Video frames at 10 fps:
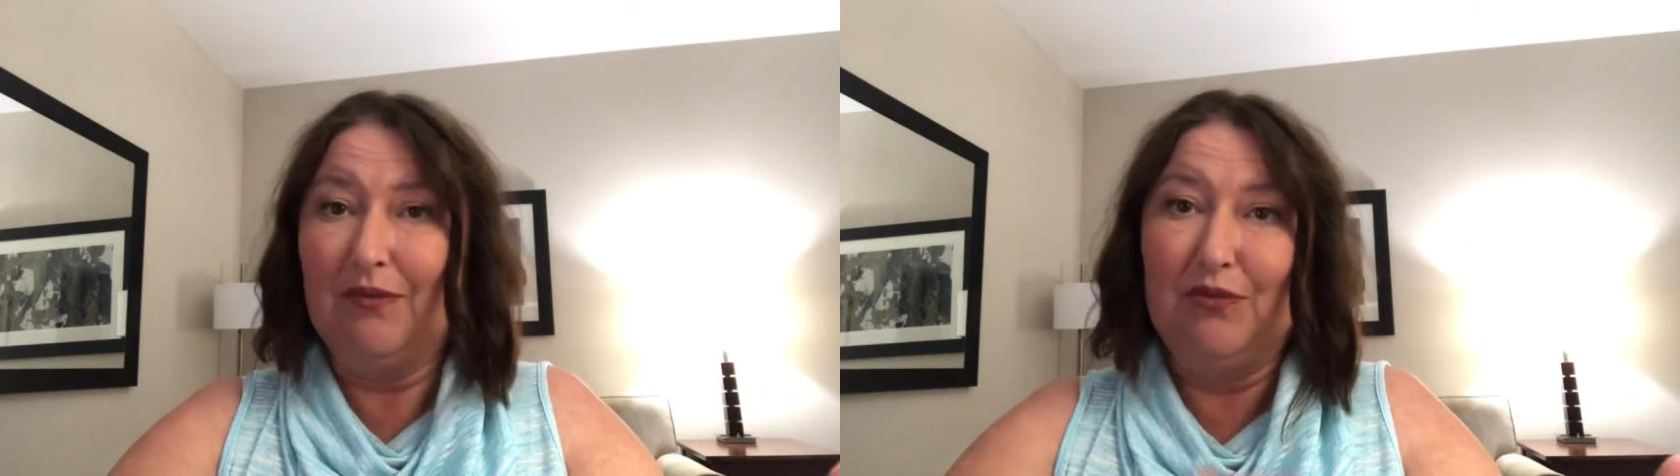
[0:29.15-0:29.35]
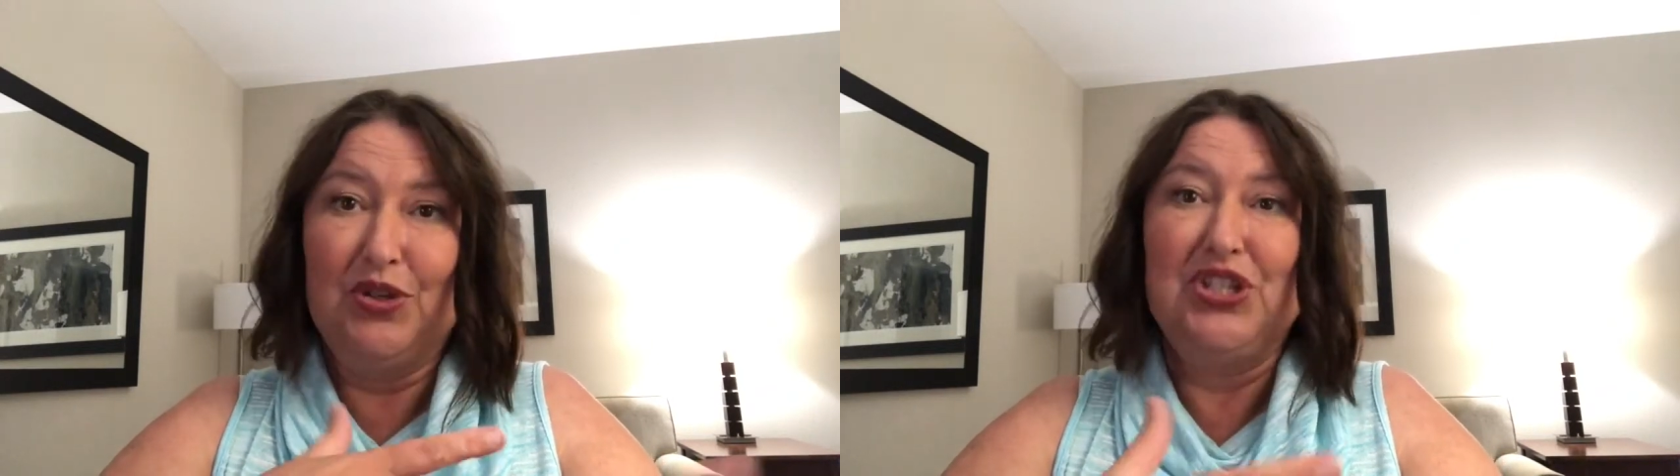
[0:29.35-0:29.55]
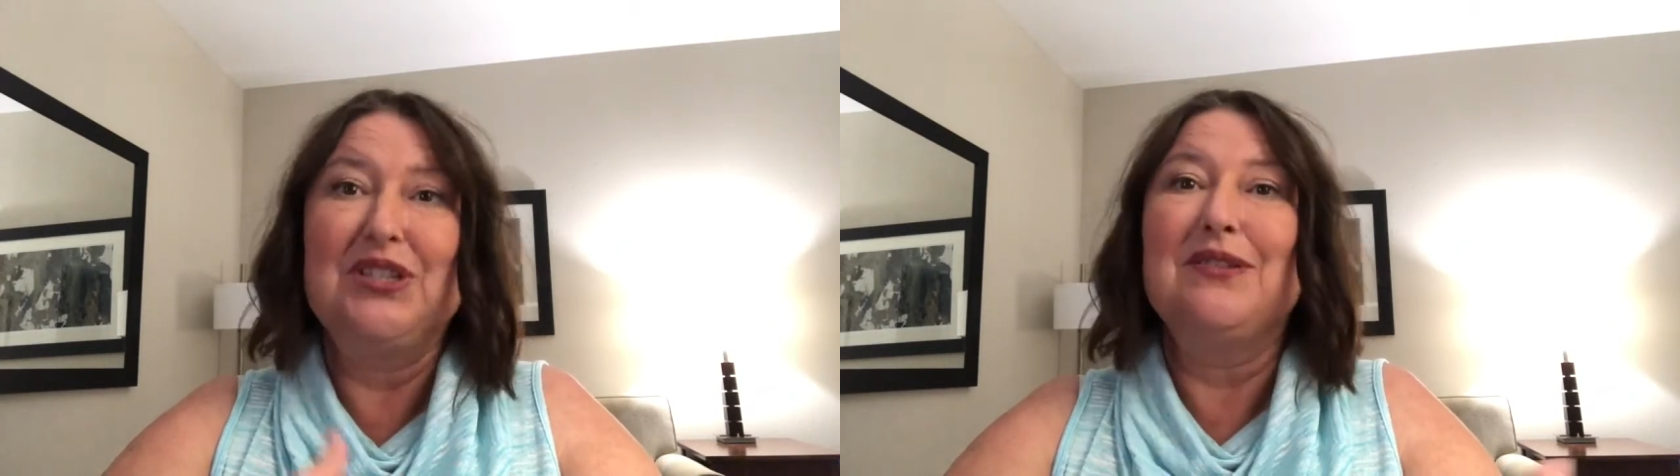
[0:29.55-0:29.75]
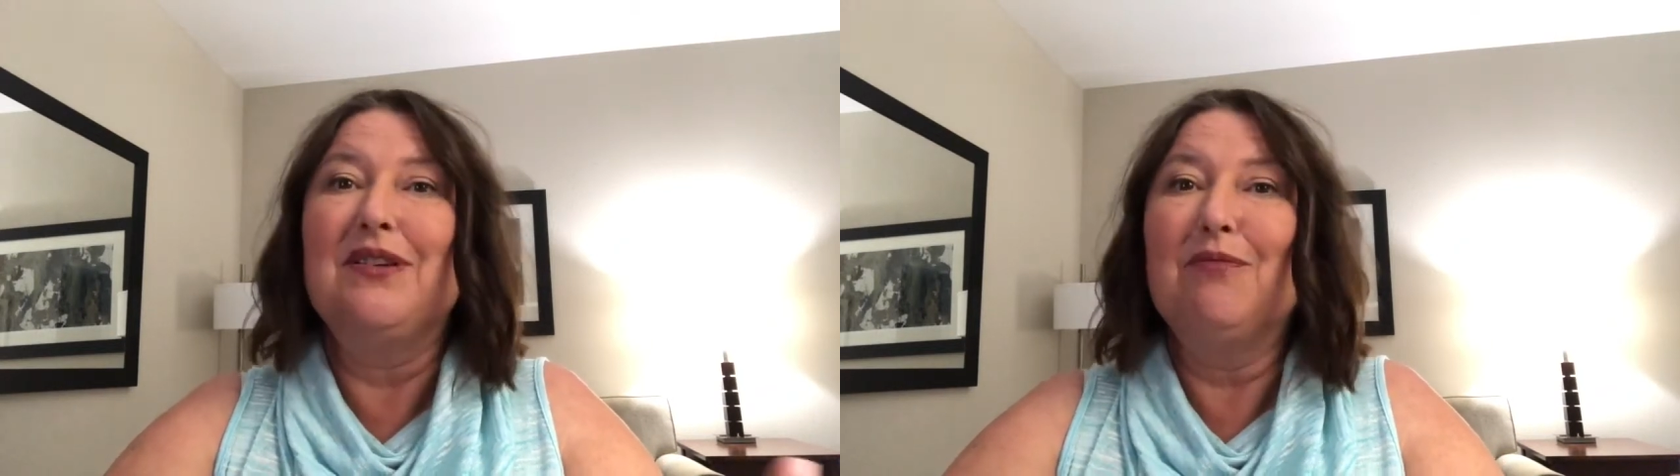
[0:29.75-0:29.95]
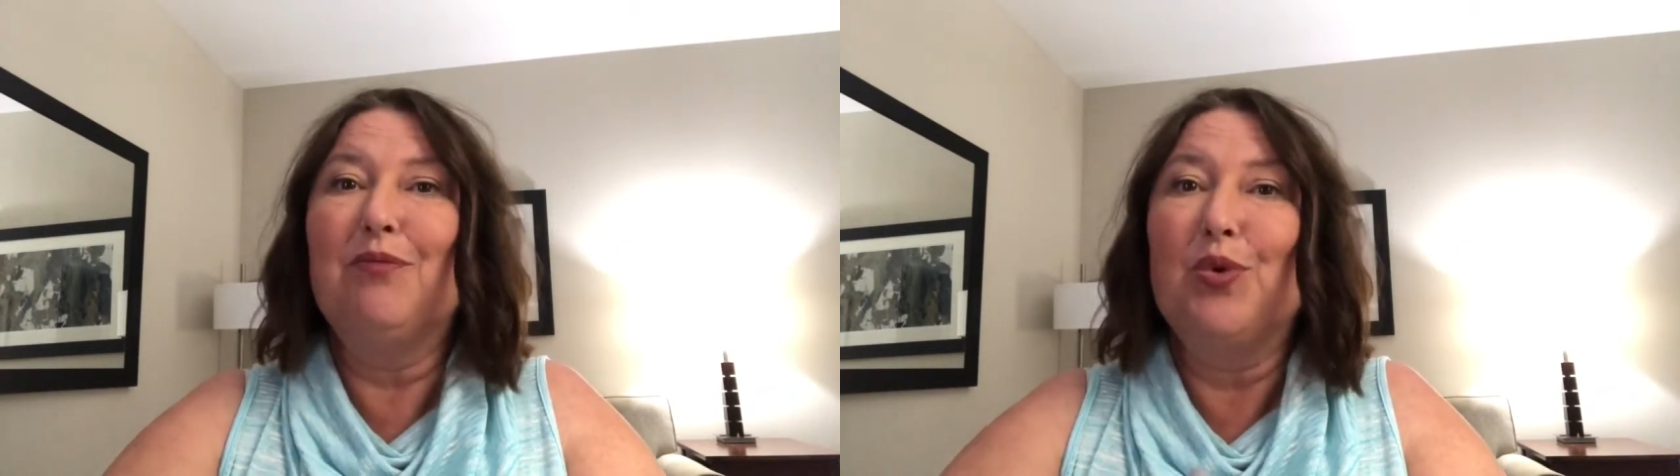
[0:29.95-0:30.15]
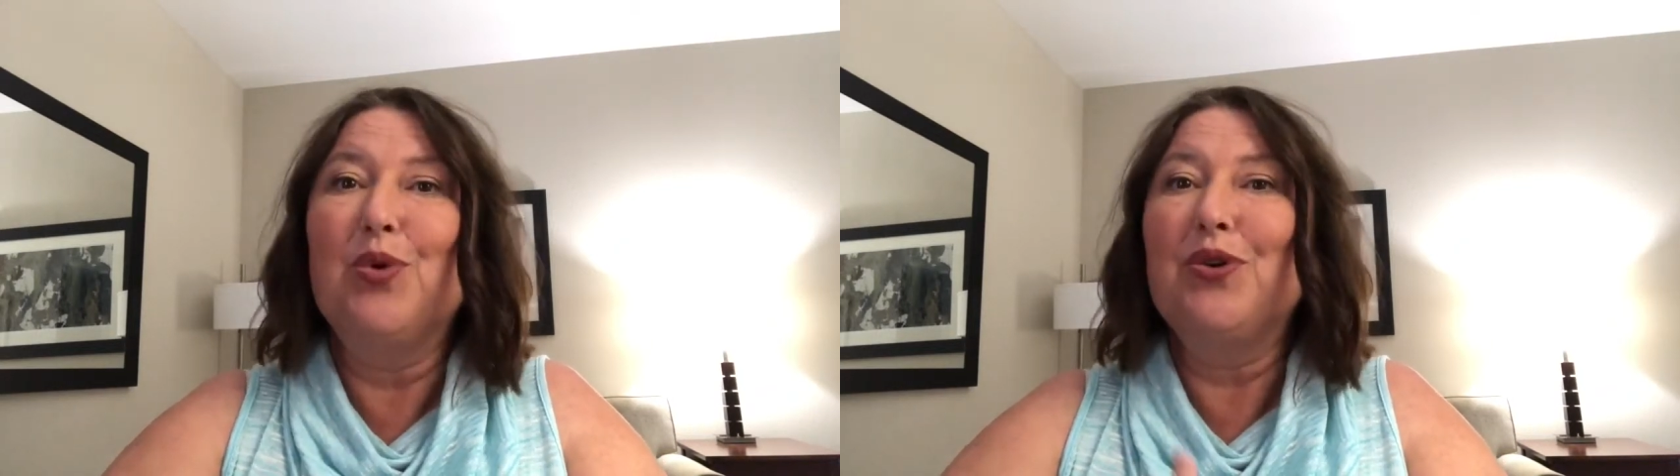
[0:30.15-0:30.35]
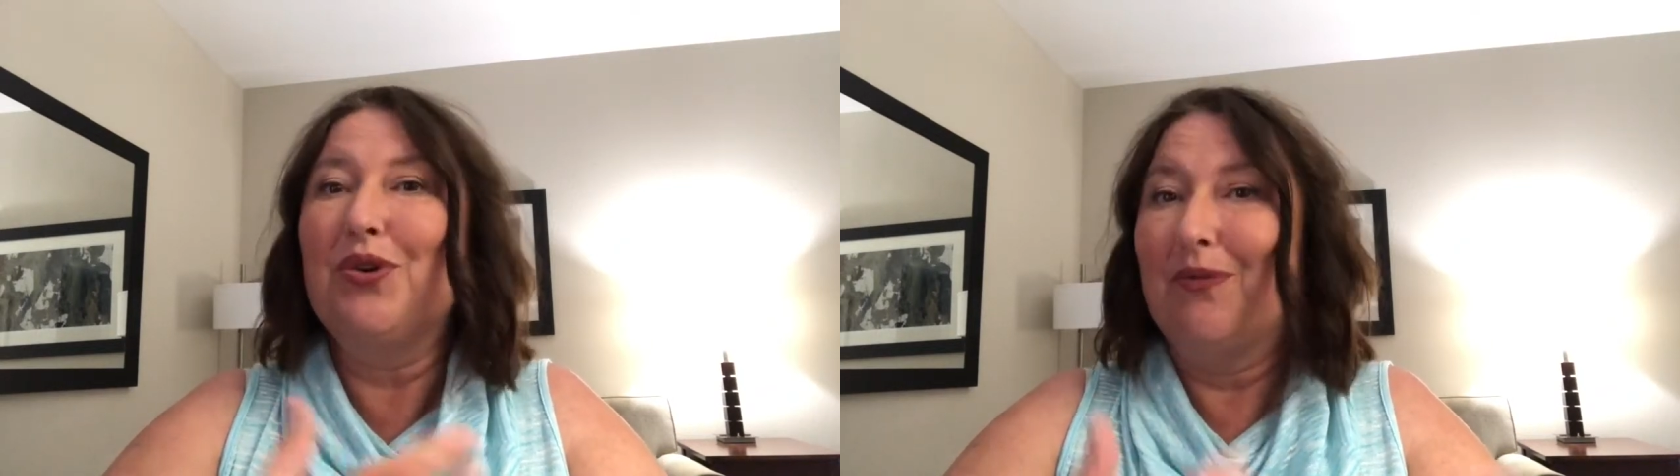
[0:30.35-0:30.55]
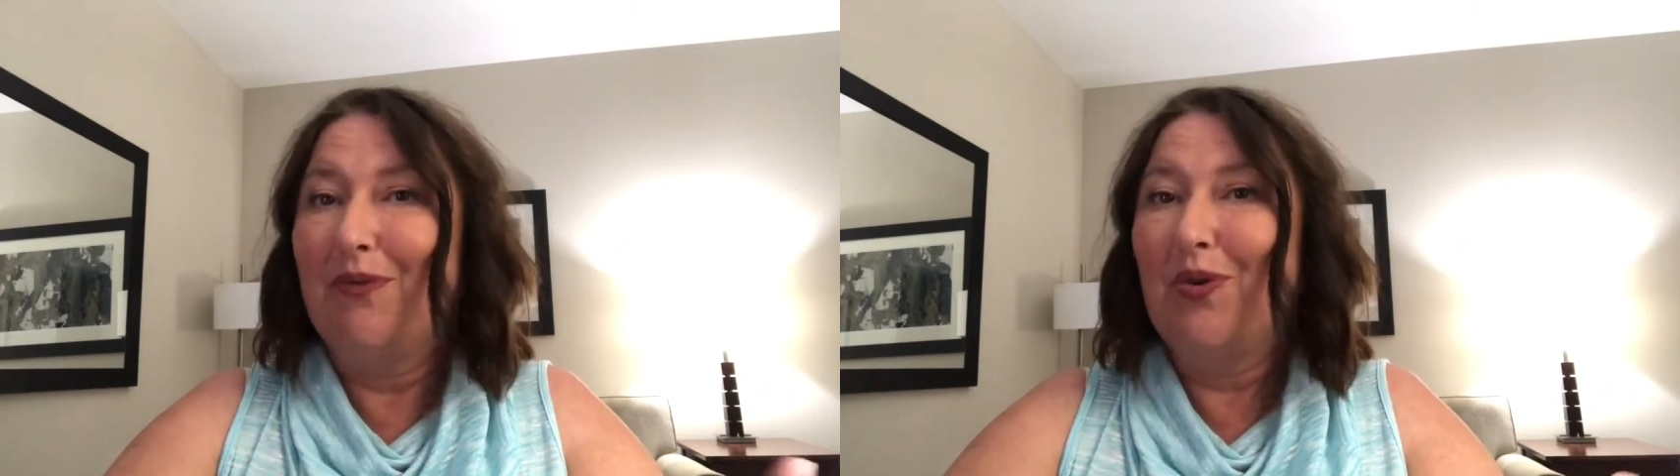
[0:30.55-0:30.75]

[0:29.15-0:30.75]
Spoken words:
which is board